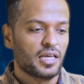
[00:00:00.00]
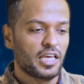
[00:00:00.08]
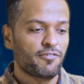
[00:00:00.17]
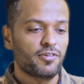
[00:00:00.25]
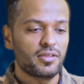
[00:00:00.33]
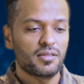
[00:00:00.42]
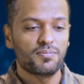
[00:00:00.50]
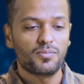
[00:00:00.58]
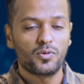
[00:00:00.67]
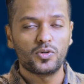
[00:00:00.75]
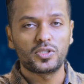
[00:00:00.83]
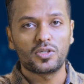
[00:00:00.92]
Even the
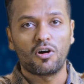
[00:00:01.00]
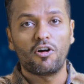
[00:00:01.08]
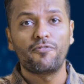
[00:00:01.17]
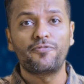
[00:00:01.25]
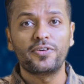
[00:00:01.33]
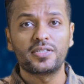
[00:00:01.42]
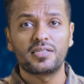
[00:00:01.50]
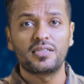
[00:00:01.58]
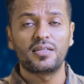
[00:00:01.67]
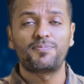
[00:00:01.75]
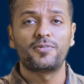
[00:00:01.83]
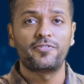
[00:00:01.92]
most obvious
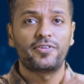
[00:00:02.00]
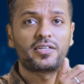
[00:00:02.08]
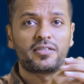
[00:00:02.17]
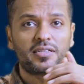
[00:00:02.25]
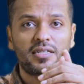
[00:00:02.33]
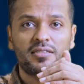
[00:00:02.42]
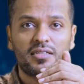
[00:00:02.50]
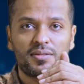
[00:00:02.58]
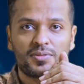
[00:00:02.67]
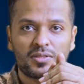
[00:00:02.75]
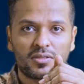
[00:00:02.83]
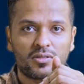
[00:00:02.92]
and the perfect trade
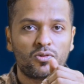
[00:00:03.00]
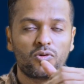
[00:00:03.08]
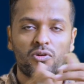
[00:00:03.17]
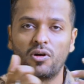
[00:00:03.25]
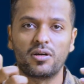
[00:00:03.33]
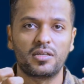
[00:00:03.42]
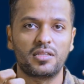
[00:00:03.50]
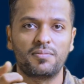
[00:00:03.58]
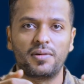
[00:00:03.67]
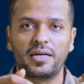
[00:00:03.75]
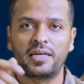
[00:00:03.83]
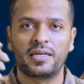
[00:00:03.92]
setups go wrong in
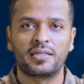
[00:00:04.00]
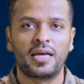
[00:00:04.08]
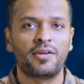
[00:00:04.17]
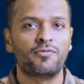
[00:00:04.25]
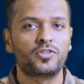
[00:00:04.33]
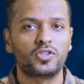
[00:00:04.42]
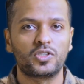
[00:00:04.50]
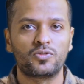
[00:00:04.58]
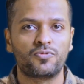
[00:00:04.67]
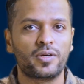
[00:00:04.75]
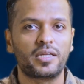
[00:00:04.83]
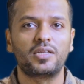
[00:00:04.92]
the market, and which
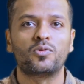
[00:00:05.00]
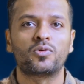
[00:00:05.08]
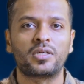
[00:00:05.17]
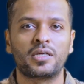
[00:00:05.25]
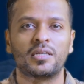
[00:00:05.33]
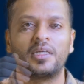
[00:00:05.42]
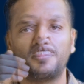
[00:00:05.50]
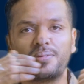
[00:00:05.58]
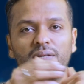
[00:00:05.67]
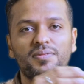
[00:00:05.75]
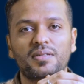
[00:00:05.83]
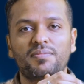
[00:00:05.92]
is very okay.
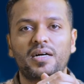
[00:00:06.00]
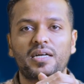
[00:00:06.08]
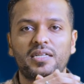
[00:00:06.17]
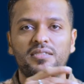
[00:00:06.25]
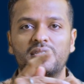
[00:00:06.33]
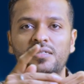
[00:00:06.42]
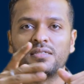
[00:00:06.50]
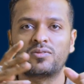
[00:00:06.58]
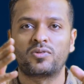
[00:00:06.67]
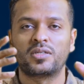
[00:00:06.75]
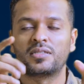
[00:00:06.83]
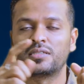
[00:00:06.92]
Sometimes the market
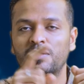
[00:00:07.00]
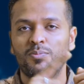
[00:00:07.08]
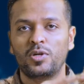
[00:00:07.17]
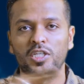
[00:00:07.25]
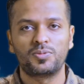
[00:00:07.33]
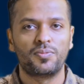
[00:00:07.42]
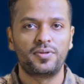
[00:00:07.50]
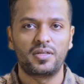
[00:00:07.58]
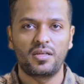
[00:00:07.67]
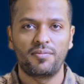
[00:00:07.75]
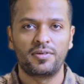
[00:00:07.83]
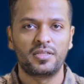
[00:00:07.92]
signals, okay, there's a bullish
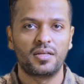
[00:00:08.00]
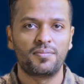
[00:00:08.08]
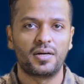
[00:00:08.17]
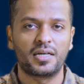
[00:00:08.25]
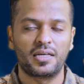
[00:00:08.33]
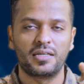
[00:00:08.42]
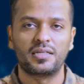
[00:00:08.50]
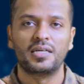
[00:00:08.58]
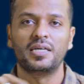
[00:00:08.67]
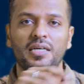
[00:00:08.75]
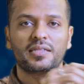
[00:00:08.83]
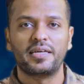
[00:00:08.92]
momentum coming in the market.
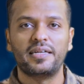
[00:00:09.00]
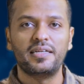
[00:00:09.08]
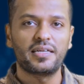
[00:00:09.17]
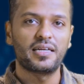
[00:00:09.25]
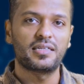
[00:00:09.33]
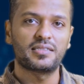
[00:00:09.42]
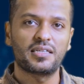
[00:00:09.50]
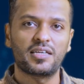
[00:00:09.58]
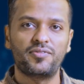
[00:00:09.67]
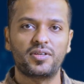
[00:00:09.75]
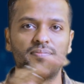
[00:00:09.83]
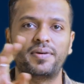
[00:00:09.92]
The indicators are
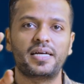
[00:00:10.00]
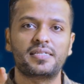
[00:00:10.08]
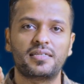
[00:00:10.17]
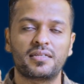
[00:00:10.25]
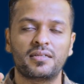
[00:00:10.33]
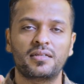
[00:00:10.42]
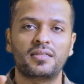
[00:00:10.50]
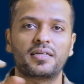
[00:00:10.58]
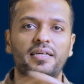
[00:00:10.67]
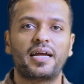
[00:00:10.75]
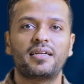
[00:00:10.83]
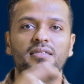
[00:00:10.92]
giving a buy signal.
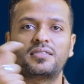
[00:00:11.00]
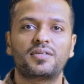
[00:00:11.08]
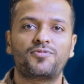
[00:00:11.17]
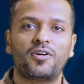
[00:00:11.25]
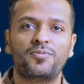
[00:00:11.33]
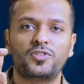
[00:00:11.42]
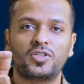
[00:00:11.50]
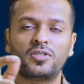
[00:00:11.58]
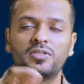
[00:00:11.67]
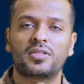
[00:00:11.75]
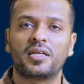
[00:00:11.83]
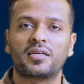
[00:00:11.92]
The candlestick
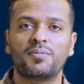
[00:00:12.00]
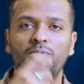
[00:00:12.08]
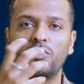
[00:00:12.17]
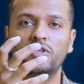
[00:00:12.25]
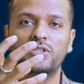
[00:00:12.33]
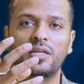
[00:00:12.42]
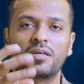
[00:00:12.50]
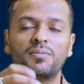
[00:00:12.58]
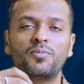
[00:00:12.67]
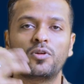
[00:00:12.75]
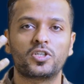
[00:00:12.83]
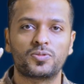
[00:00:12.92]
formation is like a bullish
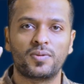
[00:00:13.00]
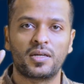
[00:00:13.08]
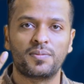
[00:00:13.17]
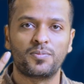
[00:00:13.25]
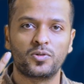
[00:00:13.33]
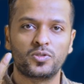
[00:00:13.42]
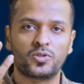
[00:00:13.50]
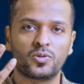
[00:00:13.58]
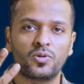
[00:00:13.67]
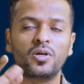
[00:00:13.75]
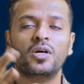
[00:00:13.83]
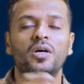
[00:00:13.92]

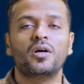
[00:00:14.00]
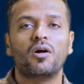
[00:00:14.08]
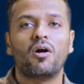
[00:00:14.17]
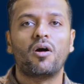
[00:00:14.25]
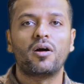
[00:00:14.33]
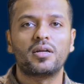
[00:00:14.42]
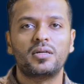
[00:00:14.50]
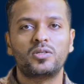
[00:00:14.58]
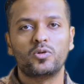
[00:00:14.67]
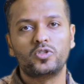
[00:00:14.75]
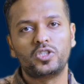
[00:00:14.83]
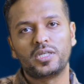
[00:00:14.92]
Marabozo or a
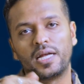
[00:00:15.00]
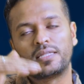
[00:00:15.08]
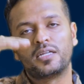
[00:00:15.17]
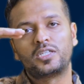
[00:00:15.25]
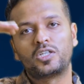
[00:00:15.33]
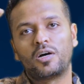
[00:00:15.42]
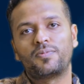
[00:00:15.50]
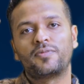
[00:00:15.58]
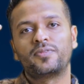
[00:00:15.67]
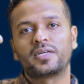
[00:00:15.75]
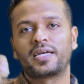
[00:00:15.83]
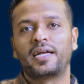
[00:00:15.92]
doji at the top
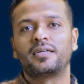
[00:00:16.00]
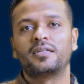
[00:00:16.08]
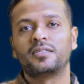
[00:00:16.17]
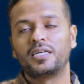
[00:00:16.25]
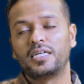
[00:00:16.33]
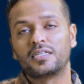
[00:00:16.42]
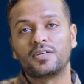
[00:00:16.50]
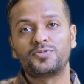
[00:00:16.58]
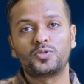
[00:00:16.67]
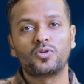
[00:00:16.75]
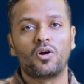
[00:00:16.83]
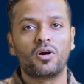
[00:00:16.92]
of the candle. It
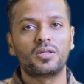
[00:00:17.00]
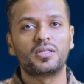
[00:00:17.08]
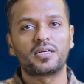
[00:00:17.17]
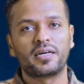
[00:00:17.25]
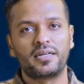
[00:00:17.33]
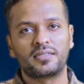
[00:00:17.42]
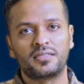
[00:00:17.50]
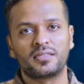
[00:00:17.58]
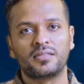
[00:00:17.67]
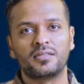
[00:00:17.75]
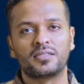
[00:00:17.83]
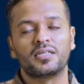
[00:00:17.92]
gives you all the correct
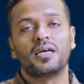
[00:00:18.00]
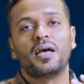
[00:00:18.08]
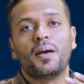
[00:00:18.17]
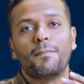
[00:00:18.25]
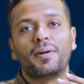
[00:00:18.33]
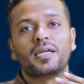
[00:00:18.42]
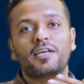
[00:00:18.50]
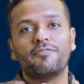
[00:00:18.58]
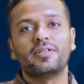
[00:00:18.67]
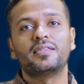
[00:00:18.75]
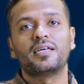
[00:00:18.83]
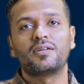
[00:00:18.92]
signals. But
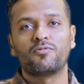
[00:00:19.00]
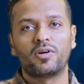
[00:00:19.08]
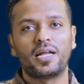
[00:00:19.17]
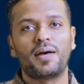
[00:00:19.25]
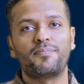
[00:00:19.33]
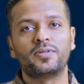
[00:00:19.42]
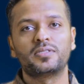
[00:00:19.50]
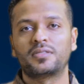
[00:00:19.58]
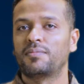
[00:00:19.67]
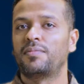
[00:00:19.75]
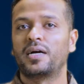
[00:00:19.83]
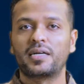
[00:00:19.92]
even then, what
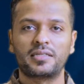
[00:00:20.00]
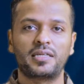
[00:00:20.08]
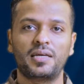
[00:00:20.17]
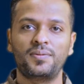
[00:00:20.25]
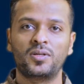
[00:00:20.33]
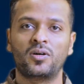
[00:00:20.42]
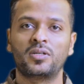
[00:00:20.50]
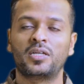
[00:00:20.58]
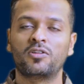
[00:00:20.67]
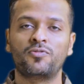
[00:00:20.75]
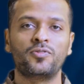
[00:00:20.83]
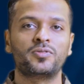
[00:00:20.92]
happens? The market came down
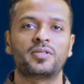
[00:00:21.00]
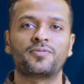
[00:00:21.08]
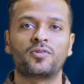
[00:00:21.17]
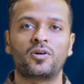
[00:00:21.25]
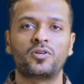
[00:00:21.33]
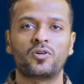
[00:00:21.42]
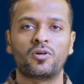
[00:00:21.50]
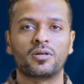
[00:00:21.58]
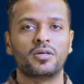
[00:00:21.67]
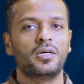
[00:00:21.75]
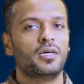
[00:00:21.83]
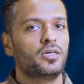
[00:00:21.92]
and your views have gone
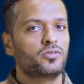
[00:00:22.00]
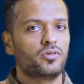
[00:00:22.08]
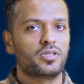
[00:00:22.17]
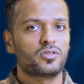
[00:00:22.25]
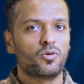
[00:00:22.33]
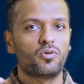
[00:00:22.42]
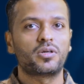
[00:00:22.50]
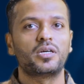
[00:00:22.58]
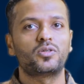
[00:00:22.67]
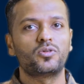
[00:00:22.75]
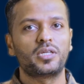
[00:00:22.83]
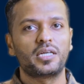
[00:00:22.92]
wrong. So it is
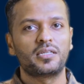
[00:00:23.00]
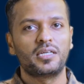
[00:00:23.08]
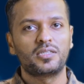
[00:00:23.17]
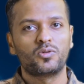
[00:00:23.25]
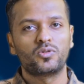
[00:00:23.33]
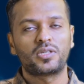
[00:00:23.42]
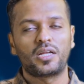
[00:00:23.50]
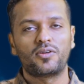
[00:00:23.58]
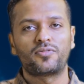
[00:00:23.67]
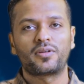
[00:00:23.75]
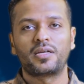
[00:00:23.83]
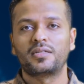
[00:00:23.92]
okay to take those
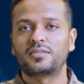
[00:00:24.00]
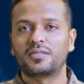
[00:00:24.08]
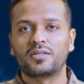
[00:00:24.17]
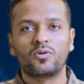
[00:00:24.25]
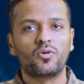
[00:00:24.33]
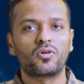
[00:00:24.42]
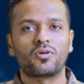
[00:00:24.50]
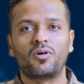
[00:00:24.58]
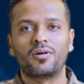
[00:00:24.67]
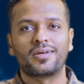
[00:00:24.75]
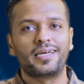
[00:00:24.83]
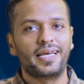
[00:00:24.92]
kind of trades, go
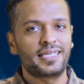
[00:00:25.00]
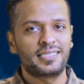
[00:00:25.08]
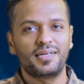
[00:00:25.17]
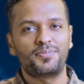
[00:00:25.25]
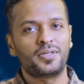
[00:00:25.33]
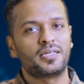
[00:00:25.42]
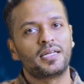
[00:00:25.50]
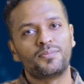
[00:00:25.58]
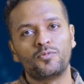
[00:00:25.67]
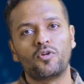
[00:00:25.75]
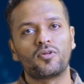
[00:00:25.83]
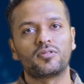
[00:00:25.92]
wrong, accept it
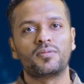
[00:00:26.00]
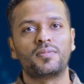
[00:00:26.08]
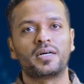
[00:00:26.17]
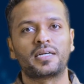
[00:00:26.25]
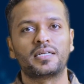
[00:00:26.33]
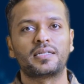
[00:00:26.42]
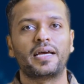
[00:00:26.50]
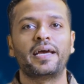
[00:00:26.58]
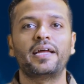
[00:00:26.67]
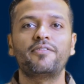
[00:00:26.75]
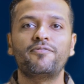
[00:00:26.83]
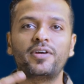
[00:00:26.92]
and move out of the market
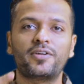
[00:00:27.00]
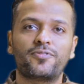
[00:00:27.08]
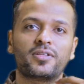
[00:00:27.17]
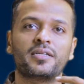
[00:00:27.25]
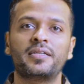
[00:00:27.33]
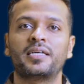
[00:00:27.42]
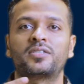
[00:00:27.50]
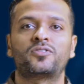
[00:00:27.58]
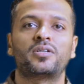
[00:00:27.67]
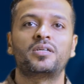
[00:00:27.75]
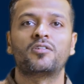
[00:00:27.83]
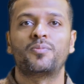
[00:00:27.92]
and wait for the
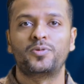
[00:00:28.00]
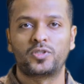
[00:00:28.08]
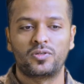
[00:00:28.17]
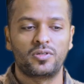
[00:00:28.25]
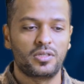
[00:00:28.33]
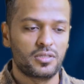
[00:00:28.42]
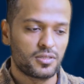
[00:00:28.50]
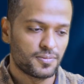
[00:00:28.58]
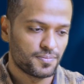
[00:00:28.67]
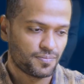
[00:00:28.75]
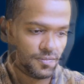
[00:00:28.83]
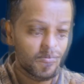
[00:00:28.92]
next trading
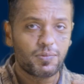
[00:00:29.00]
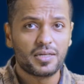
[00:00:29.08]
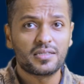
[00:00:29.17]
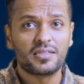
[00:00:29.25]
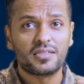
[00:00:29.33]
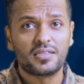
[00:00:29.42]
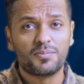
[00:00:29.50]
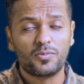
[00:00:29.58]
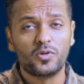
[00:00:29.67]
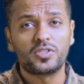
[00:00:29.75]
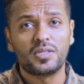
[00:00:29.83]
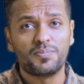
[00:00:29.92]
opportunities. But the
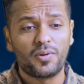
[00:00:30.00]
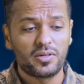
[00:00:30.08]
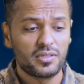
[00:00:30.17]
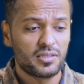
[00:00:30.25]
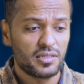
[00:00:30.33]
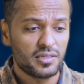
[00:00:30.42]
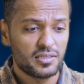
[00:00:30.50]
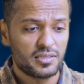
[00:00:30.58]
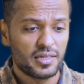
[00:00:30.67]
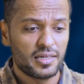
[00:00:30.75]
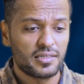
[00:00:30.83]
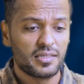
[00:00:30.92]
most important thing
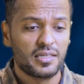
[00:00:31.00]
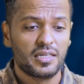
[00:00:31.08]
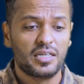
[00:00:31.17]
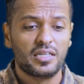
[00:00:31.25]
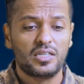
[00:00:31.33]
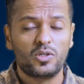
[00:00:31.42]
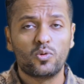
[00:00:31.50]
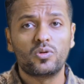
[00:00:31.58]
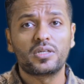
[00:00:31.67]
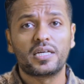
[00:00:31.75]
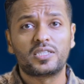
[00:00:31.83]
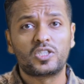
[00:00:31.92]
is that
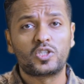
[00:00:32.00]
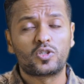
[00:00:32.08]
don't get